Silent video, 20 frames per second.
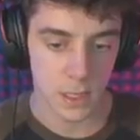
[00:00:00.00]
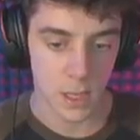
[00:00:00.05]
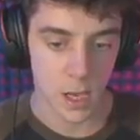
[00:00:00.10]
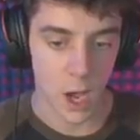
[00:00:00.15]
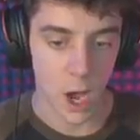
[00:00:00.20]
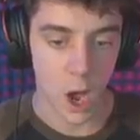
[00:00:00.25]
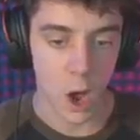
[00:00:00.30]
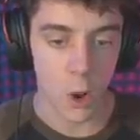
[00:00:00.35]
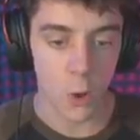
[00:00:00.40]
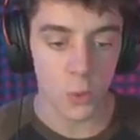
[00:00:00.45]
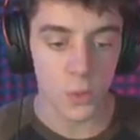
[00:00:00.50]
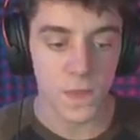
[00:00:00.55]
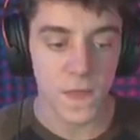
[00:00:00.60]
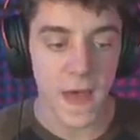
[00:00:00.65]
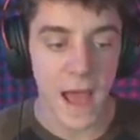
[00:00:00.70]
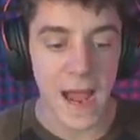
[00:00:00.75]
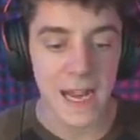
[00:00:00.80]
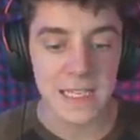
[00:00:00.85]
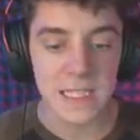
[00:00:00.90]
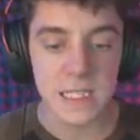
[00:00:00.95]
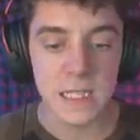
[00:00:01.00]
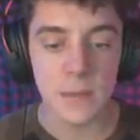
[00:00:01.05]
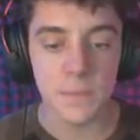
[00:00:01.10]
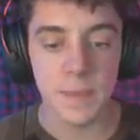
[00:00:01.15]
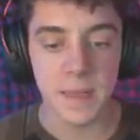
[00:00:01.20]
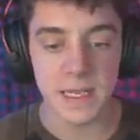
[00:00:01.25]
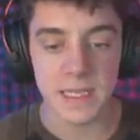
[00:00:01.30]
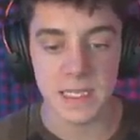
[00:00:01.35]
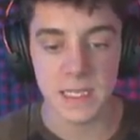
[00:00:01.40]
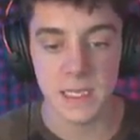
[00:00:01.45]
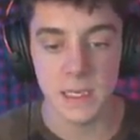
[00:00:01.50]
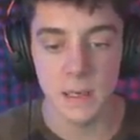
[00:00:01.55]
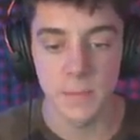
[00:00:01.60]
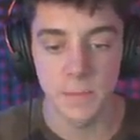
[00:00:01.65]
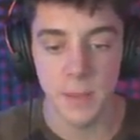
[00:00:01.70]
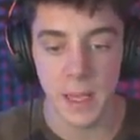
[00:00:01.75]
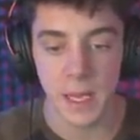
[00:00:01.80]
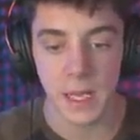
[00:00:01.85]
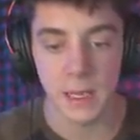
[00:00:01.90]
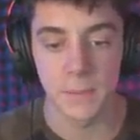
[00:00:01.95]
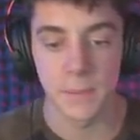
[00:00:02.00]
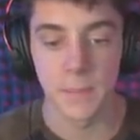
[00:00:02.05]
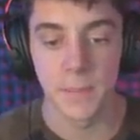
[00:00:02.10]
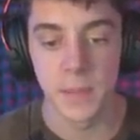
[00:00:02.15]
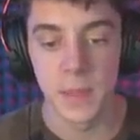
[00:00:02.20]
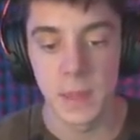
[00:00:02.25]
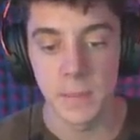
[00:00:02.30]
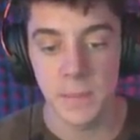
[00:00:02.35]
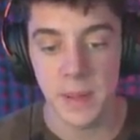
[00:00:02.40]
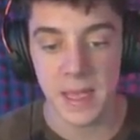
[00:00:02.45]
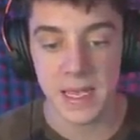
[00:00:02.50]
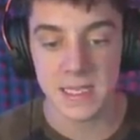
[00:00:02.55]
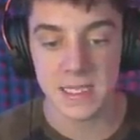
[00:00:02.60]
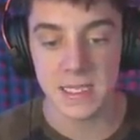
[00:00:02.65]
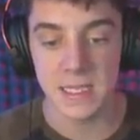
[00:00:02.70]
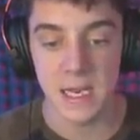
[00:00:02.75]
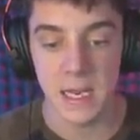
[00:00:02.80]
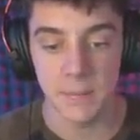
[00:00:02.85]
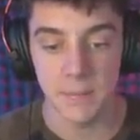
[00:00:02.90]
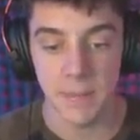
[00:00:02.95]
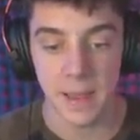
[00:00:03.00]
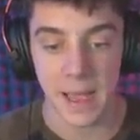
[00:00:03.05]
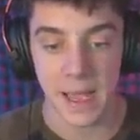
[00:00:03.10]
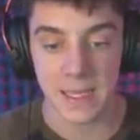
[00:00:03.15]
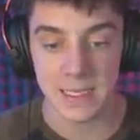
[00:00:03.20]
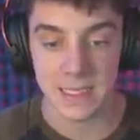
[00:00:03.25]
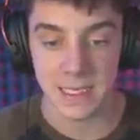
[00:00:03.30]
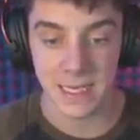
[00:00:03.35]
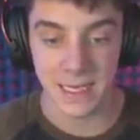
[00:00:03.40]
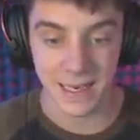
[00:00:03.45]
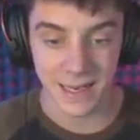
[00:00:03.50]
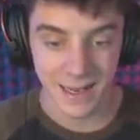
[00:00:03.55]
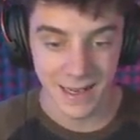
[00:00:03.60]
Oh, that's the piss pick the pissnit basket.